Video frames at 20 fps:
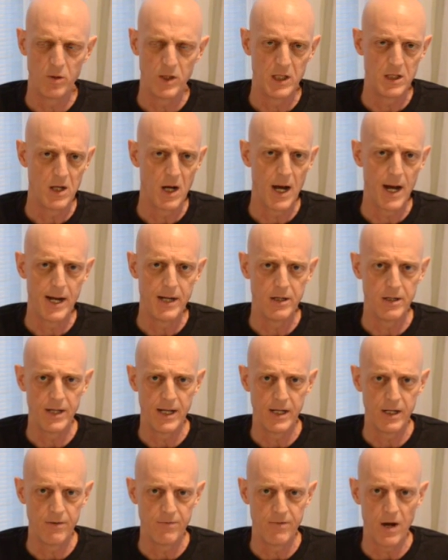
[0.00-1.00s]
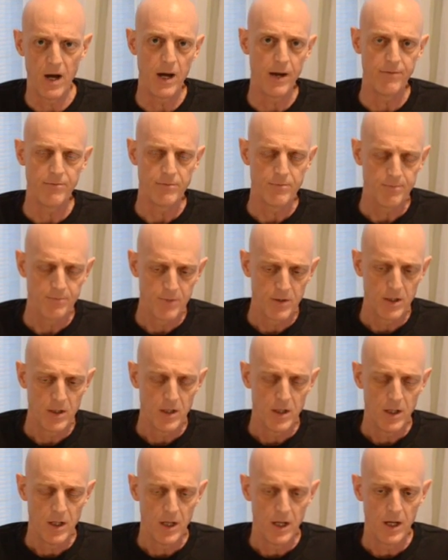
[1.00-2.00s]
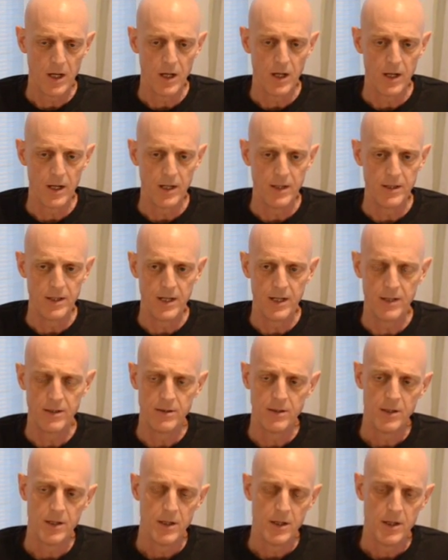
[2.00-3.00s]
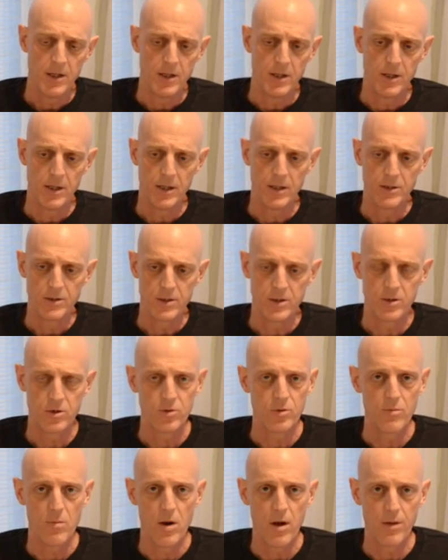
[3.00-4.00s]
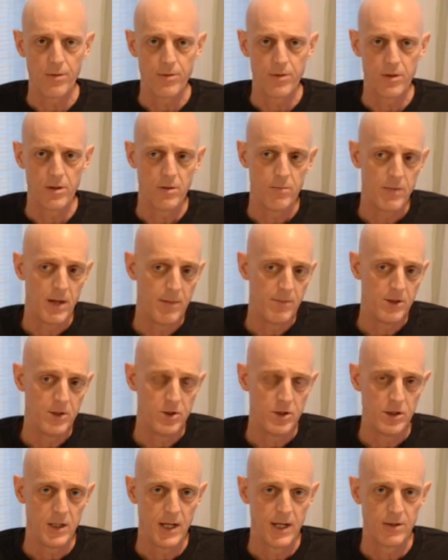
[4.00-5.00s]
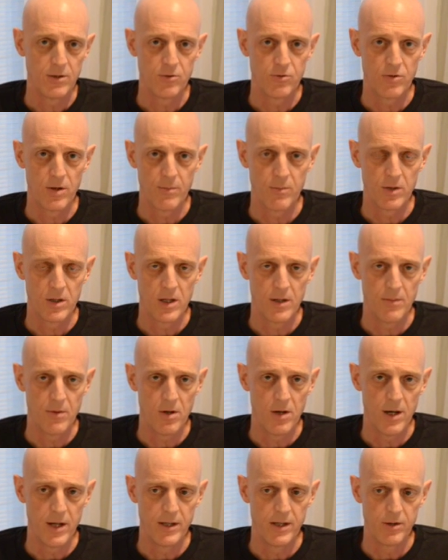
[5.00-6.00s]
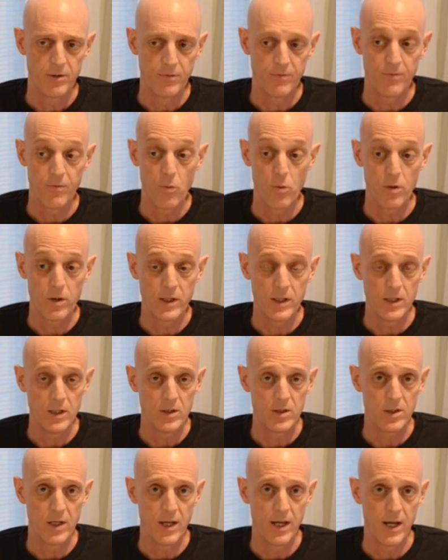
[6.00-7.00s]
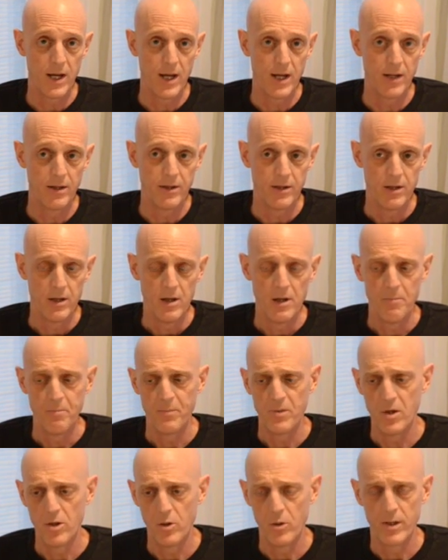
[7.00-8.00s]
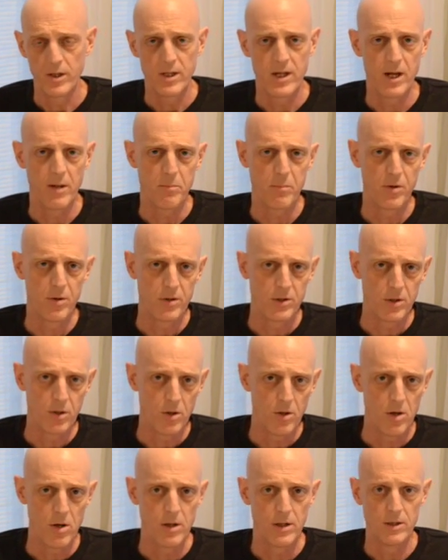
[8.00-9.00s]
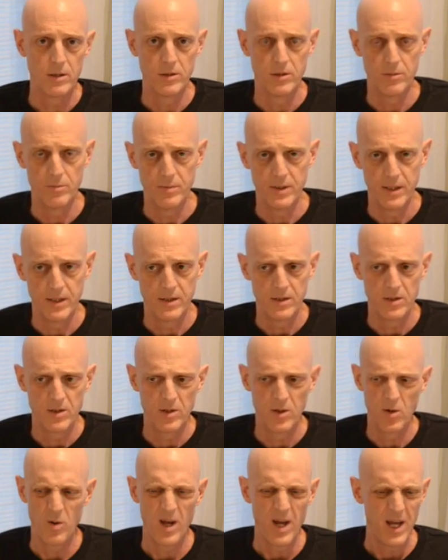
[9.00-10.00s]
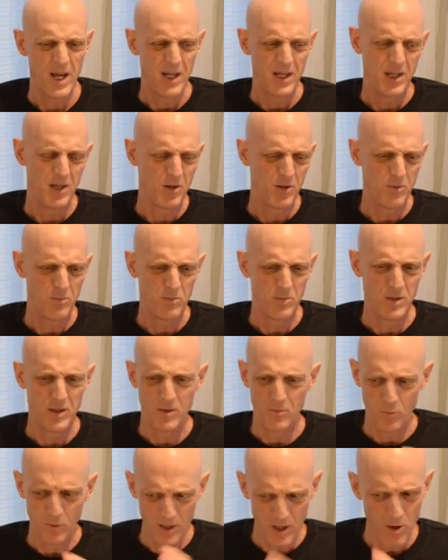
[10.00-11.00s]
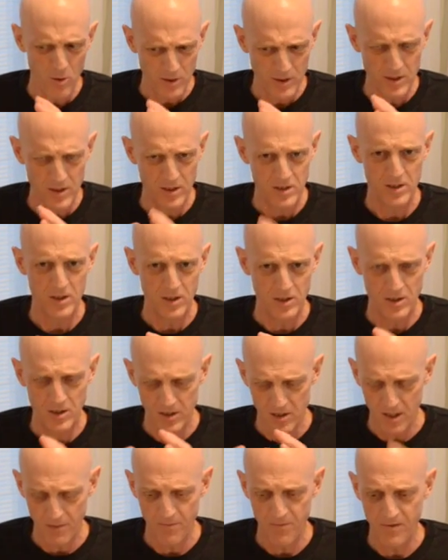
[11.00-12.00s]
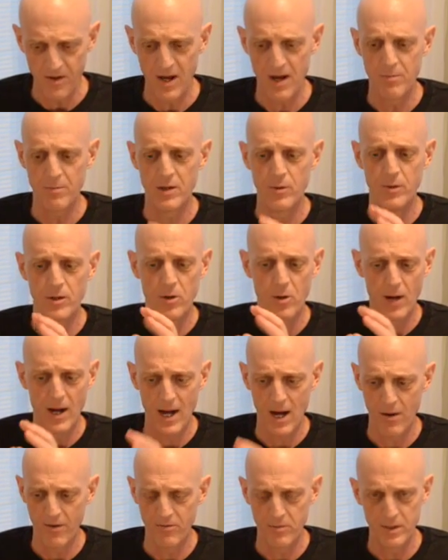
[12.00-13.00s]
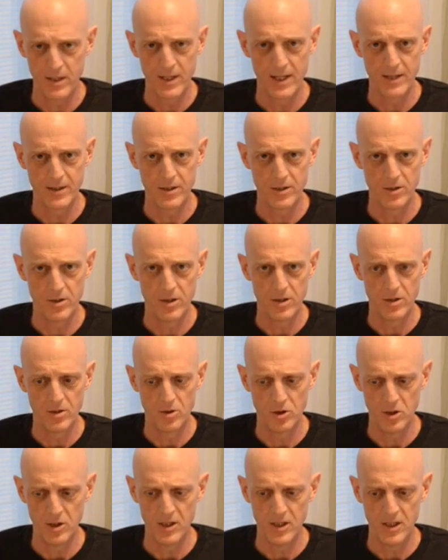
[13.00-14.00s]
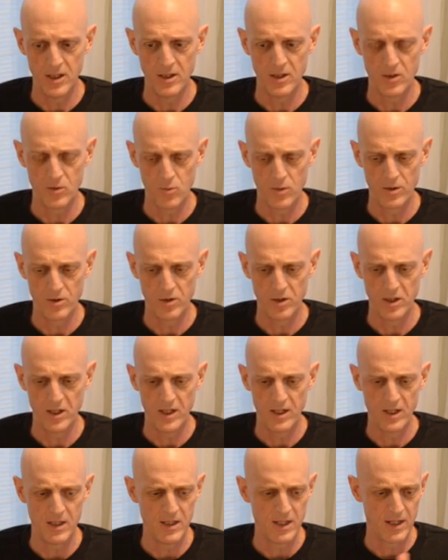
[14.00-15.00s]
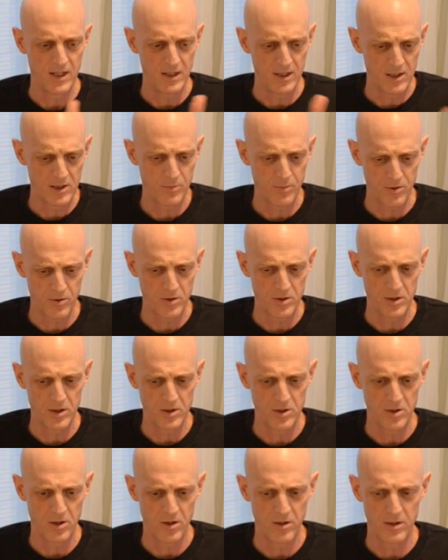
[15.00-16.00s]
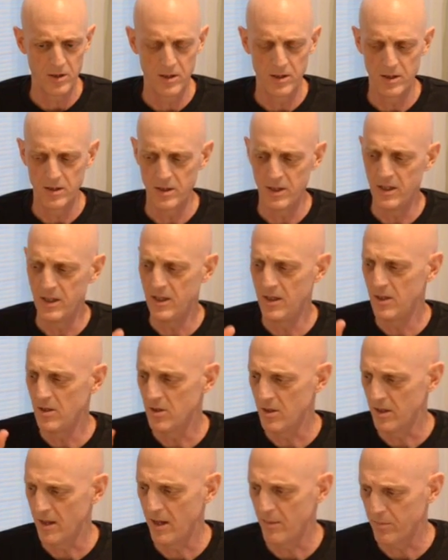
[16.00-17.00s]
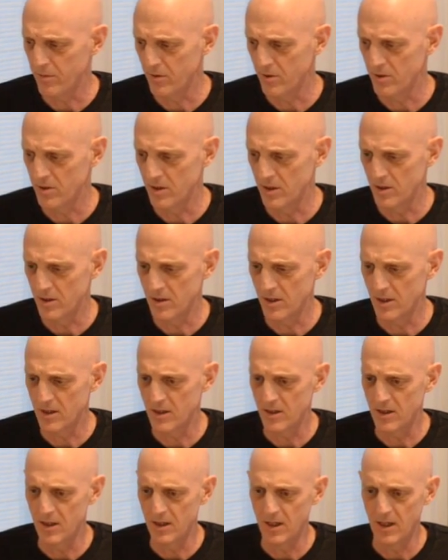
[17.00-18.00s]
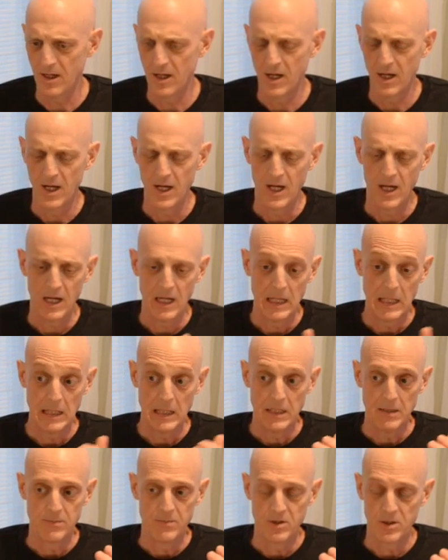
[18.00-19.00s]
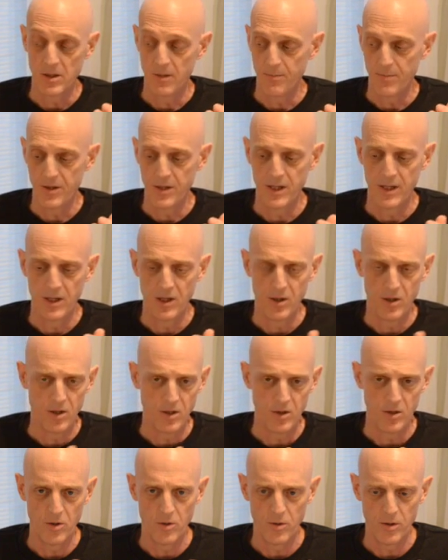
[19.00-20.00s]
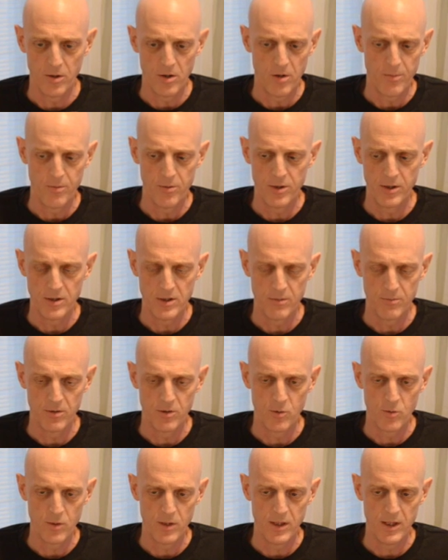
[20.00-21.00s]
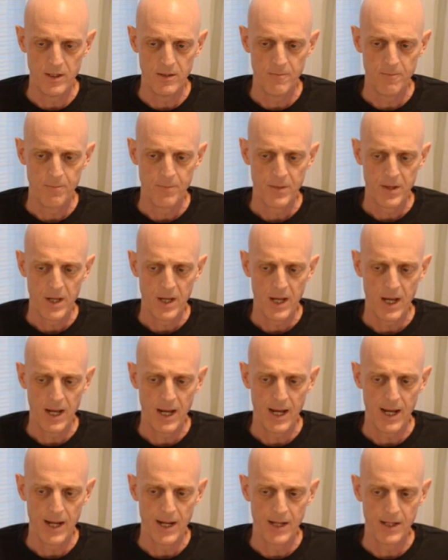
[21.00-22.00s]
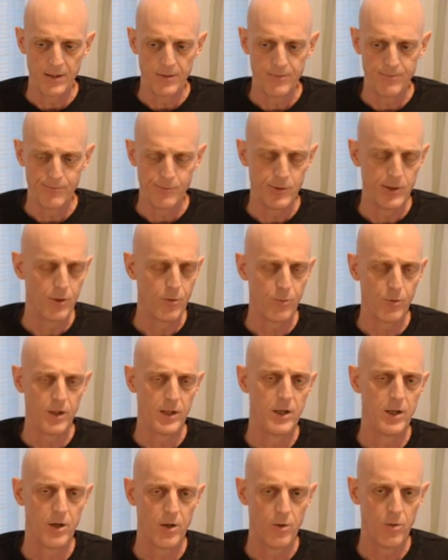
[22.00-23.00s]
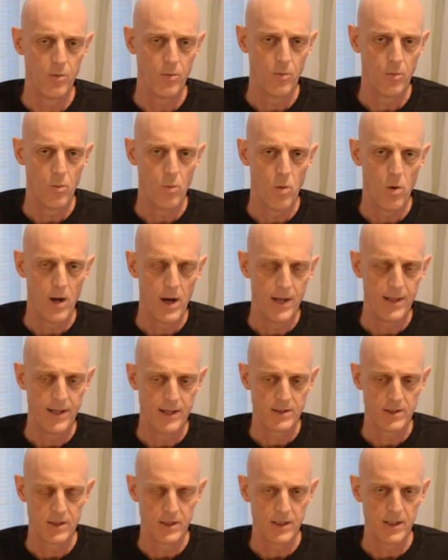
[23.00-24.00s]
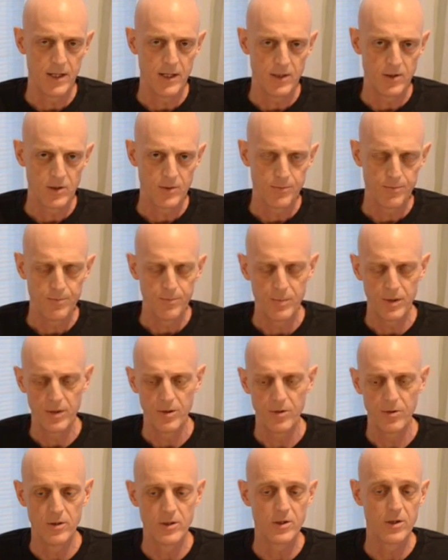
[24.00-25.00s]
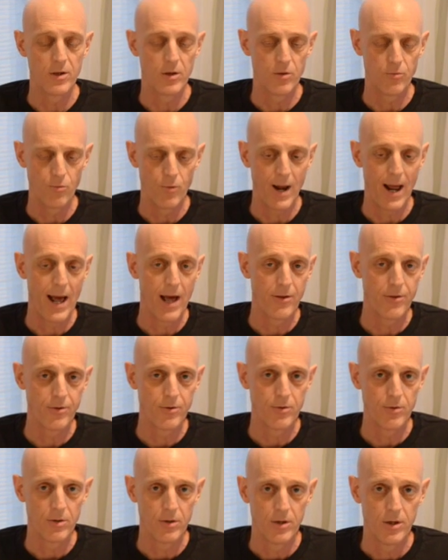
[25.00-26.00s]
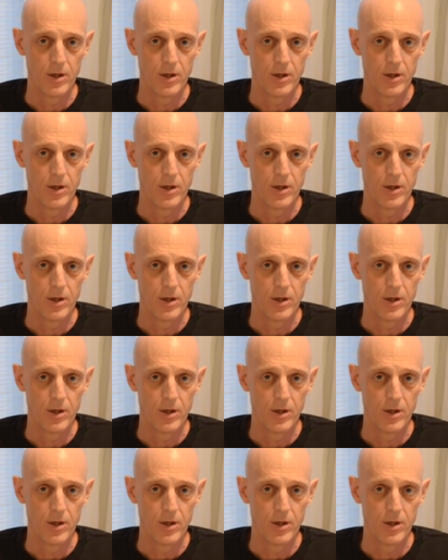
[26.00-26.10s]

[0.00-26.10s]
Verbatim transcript: when he died at eighty-five. Uh, and then uh, Sister Martha, maybe she had the tremor come on in her forties, and you know, it kind of perked along a little bit. And so you know, we know it's the, it's the same family, we know how everybody got the, the gene, it's one gene, yet in this person it started in the teens, and that person is sixty something, you know, and all points in between, and we don't really know why that's the case. But there is a rather